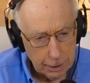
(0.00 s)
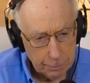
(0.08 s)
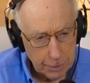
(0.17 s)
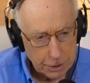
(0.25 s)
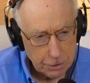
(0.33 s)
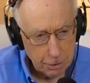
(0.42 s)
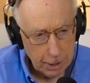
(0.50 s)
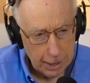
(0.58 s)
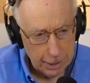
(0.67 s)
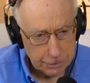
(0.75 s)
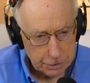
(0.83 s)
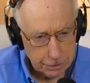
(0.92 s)
I had measured
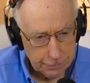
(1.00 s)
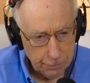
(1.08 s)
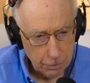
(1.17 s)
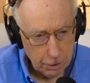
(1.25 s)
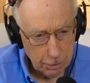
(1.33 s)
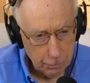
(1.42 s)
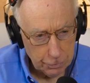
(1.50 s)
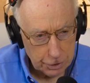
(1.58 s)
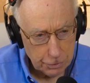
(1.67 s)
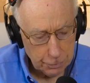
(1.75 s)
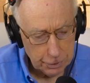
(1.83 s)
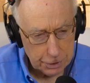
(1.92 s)
houses for a,
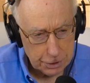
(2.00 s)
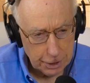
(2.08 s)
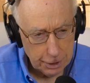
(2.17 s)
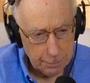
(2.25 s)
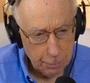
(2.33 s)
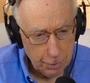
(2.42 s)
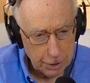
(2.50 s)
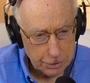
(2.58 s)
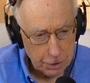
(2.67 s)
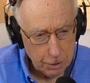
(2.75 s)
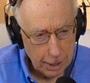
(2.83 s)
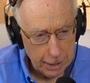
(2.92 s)
this real estate
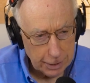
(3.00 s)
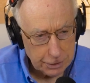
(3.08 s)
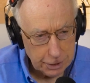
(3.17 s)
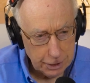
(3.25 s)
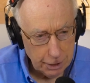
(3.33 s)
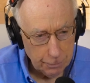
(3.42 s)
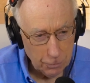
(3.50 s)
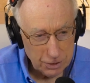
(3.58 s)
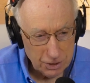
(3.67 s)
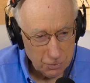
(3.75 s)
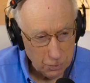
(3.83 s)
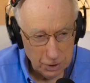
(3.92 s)
appraiser, and I asked him,
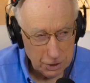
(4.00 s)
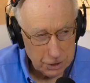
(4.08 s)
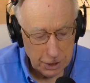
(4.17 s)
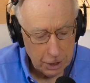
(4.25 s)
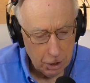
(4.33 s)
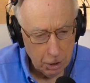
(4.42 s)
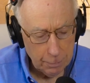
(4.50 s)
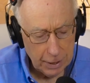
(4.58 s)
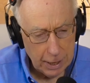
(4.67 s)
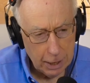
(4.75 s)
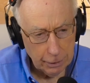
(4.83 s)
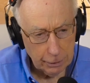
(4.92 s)
"What's real estate all
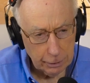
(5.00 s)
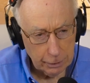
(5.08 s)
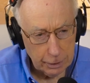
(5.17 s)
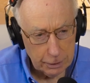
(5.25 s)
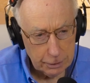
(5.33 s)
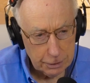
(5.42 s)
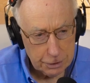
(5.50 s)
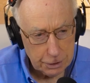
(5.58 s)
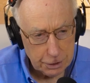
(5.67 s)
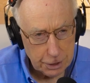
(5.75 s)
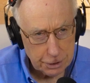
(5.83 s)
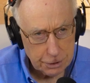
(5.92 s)
about?" And he
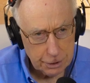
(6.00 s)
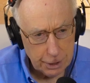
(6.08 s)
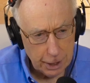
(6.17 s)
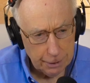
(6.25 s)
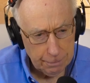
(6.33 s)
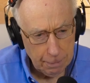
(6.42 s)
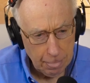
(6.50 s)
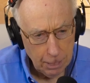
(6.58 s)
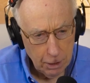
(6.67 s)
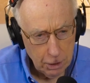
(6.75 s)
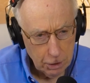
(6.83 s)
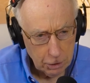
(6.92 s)
suggested I
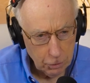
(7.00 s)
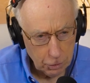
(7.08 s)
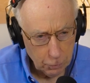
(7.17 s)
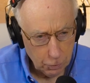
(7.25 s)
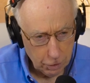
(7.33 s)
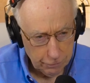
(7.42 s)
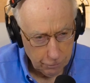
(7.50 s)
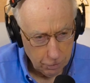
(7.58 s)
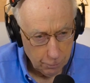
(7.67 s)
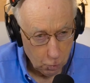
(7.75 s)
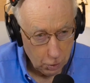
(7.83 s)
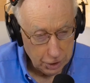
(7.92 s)
go to work for
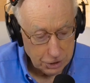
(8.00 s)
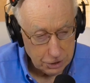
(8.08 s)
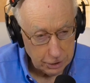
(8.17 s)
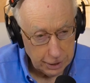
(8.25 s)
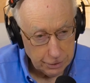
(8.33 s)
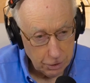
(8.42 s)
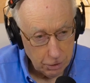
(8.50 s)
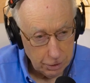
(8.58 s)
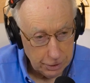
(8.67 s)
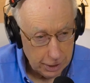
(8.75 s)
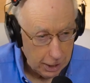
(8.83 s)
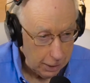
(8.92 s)
a mortgage lender,
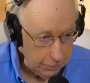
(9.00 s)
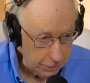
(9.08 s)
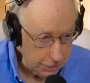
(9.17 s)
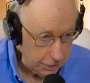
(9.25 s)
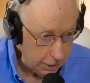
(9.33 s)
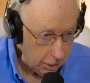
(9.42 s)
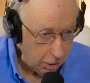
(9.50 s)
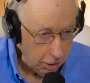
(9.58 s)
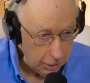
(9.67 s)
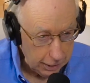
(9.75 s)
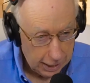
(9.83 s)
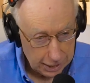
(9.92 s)
and then I would see
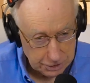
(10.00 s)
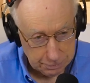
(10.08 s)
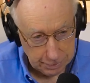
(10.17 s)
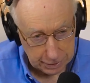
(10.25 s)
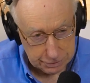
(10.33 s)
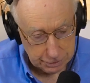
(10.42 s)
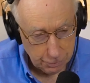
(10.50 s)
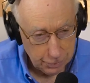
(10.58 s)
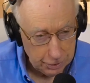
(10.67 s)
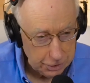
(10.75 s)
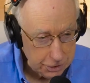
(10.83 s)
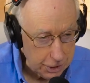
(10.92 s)
all the aspects in
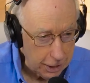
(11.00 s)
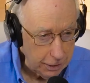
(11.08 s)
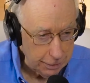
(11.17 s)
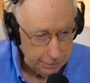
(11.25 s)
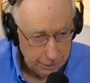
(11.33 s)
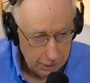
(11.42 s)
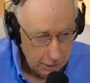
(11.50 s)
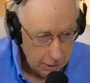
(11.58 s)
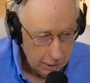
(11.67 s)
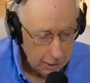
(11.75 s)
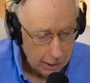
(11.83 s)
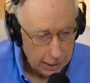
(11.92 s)
real estate, and
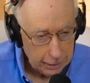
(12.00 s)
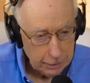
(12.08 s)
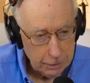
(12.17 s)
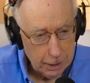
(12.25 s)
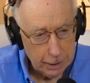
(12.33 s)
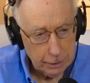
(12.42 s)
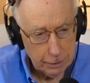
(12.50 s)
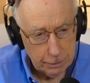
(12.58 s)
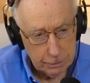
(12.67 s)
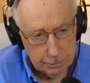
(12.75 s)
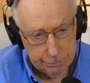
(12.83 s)
I could I could